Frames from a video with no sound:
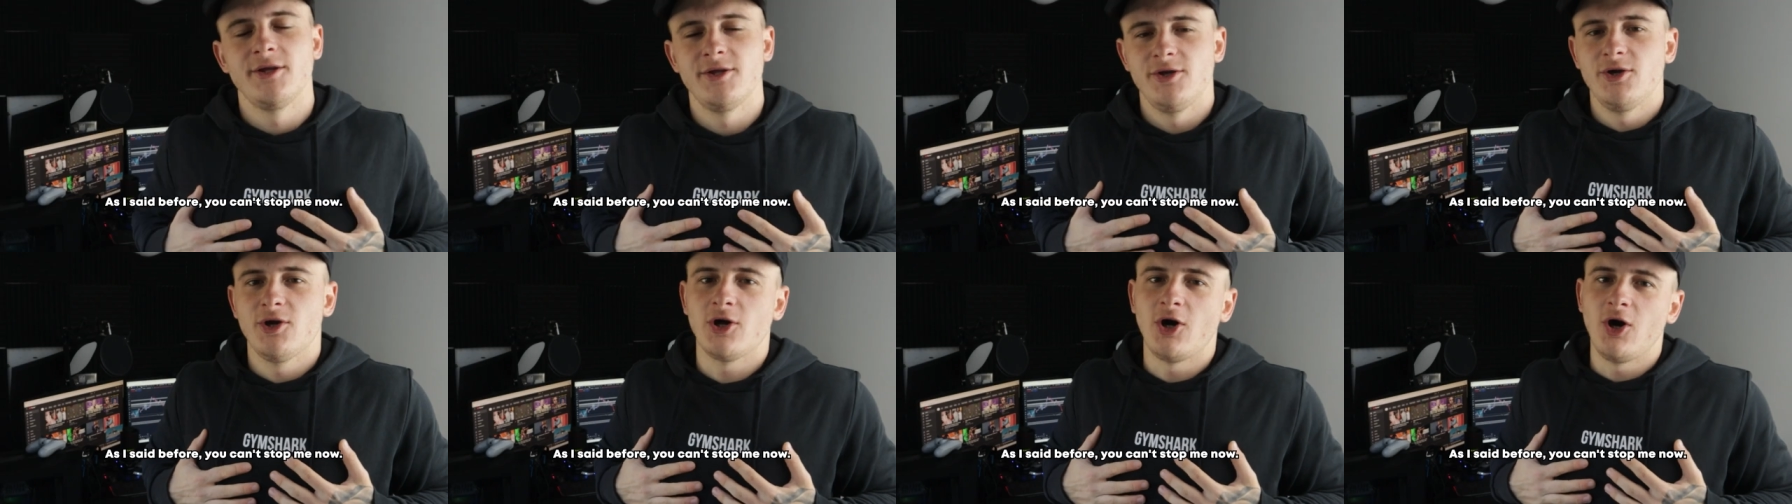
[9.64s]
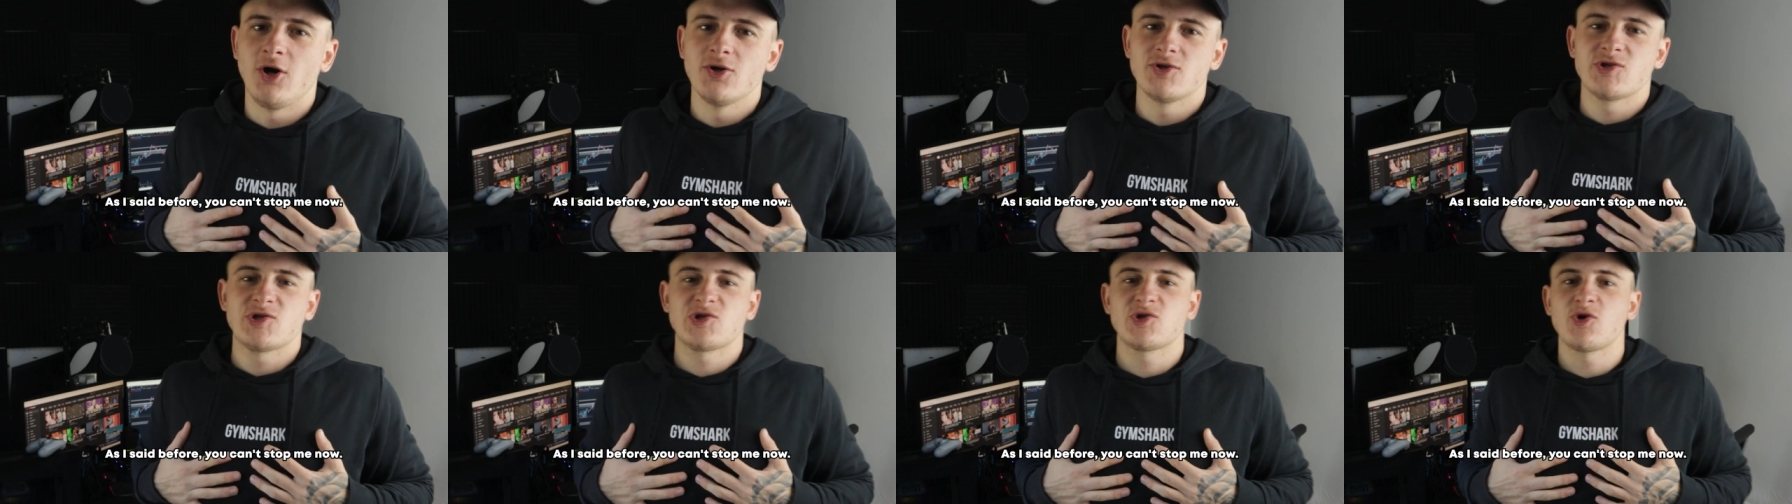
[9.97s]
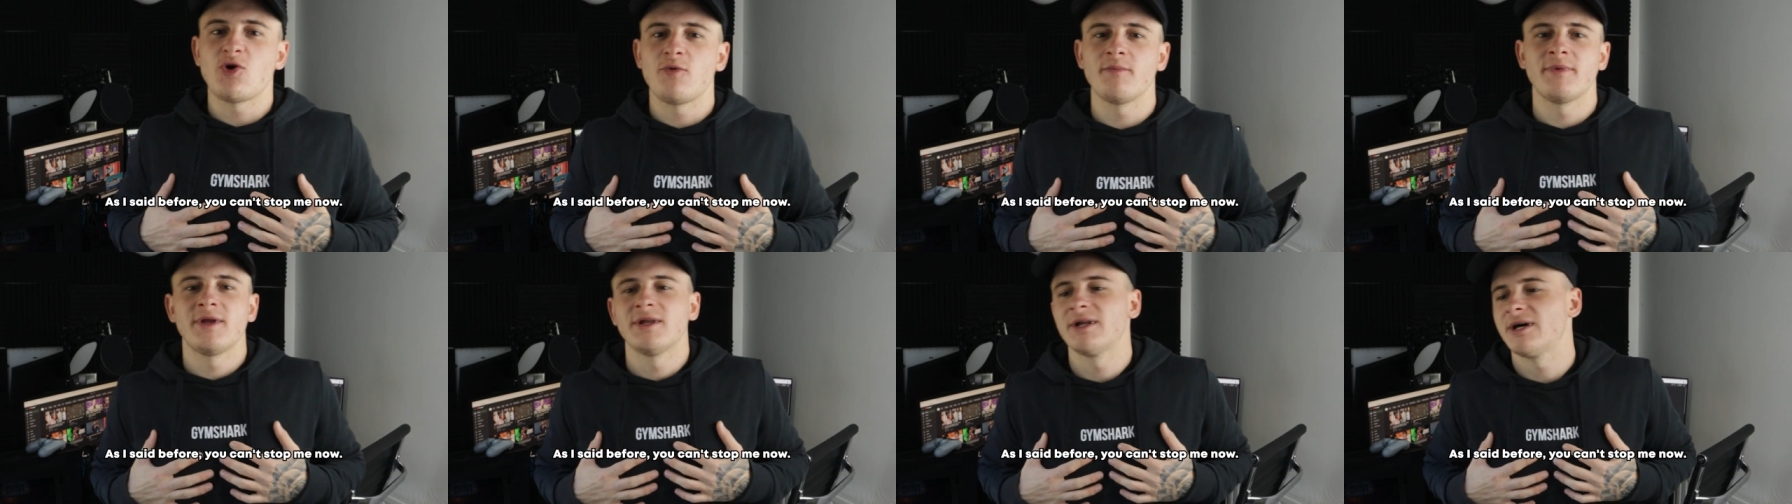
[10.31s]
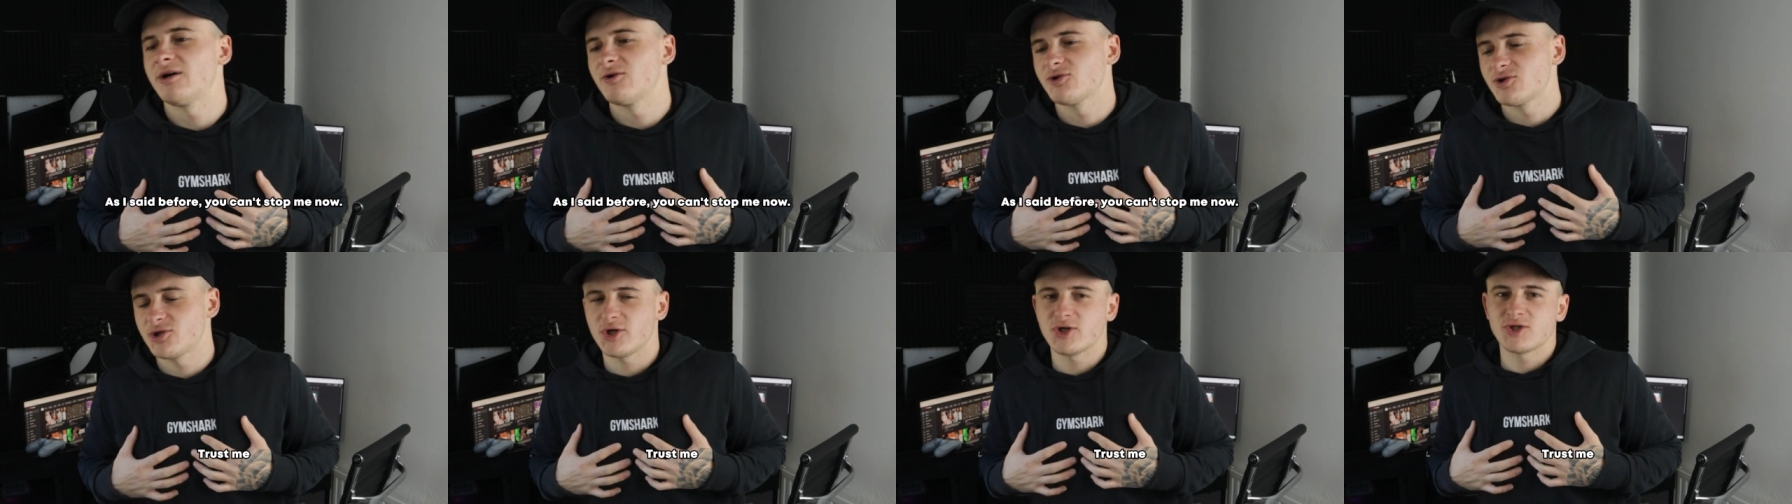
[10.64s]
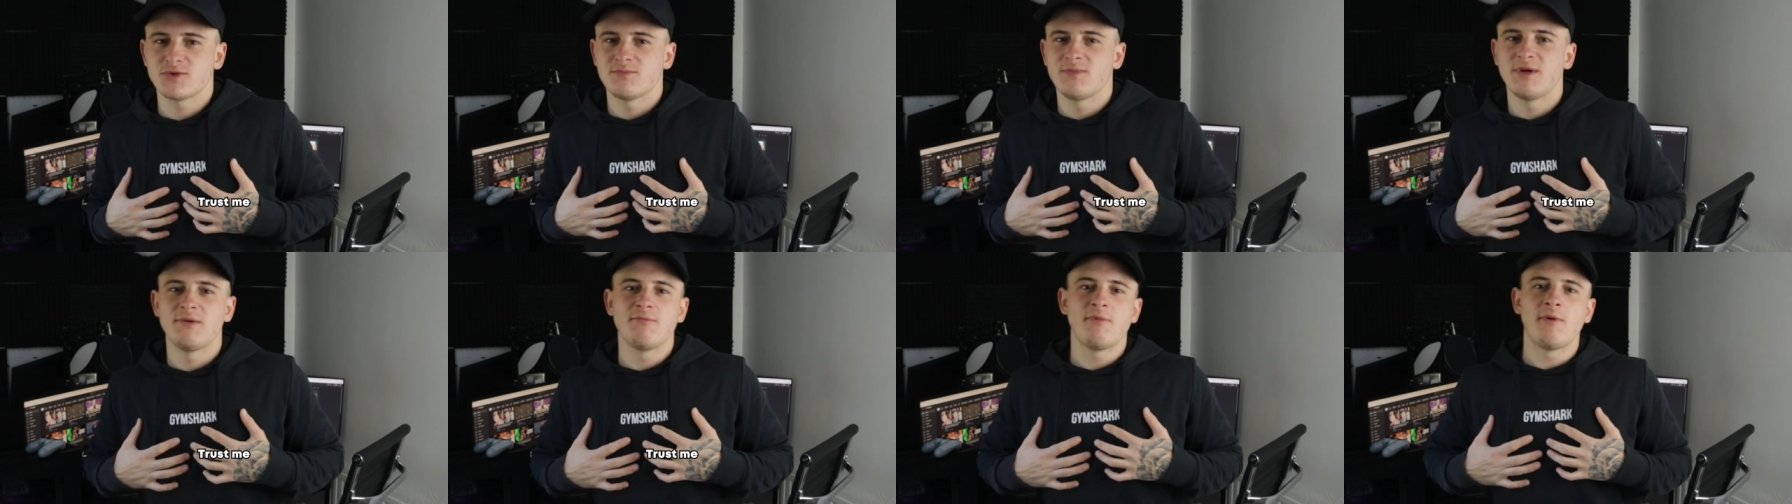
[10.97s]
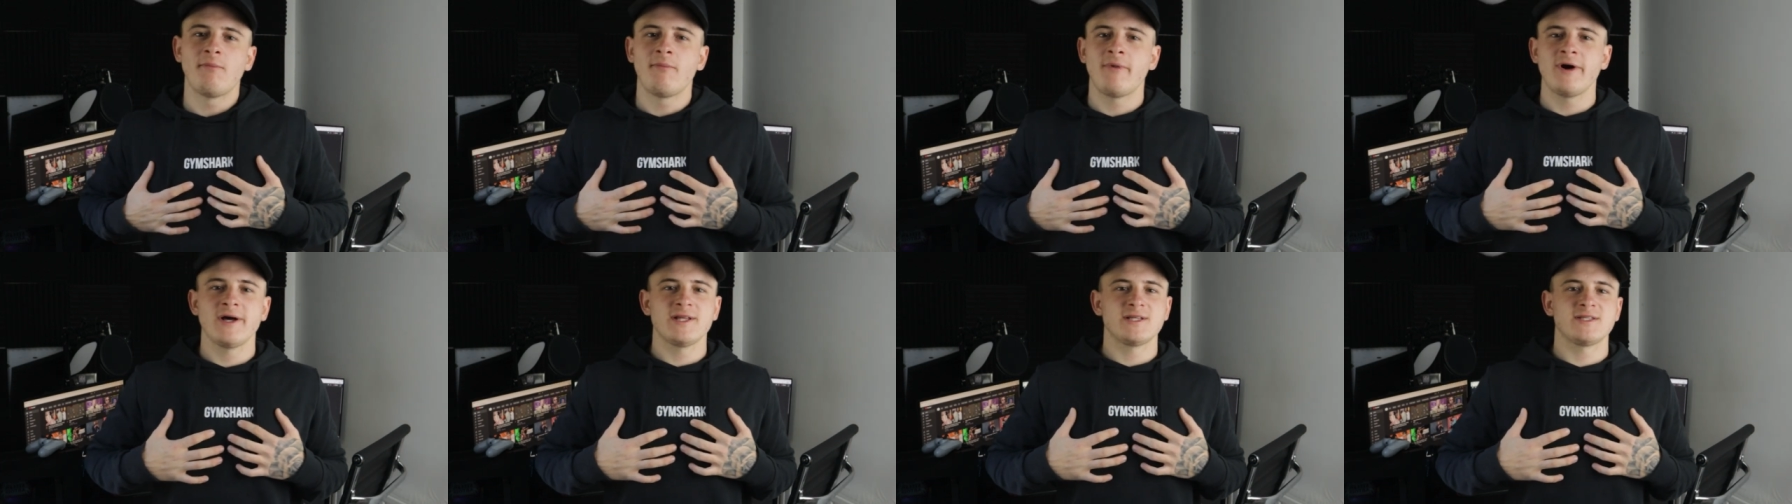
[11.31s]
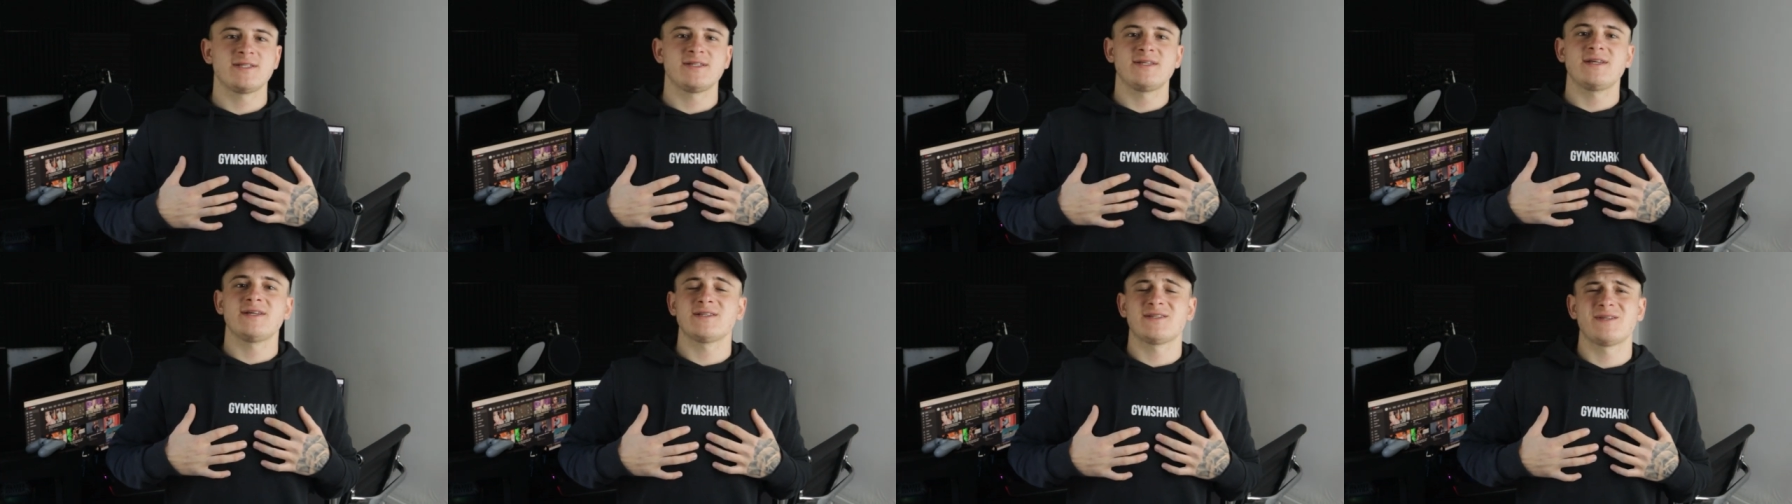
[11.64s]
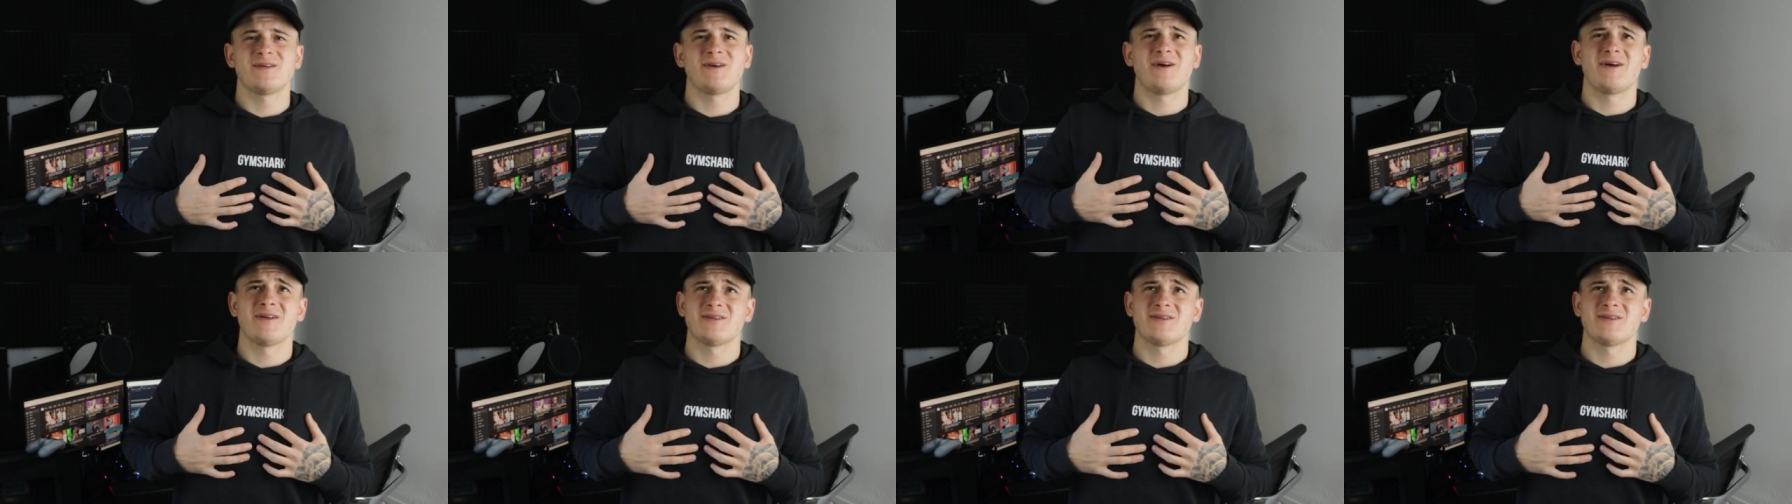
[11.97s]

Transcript: you can't stop me now. Trust me, my mindset's